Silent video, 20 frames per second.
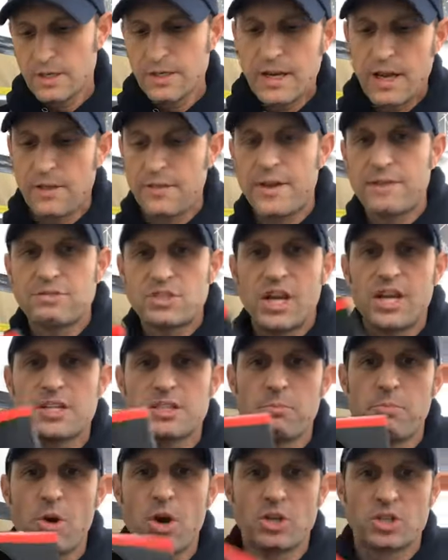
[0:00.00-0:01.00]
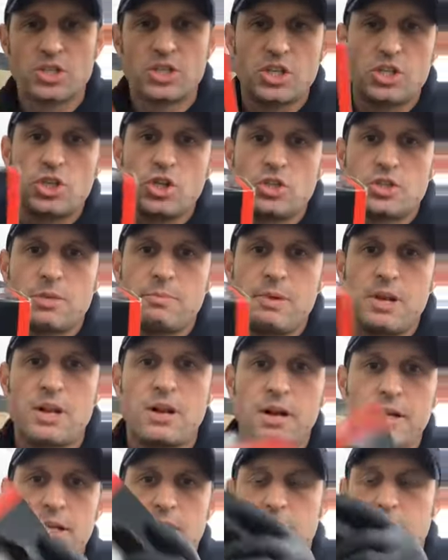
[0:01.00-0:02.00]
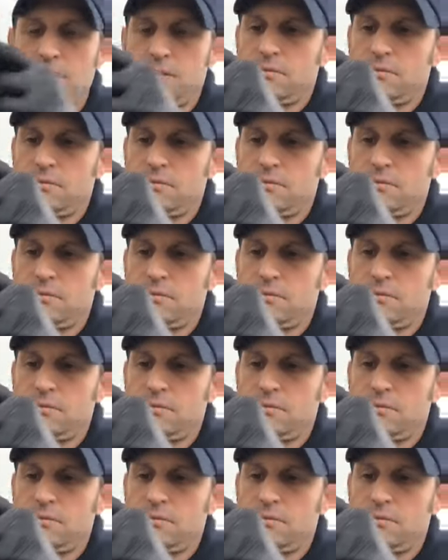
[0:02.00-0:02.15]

Now they've changed the box. This used to be like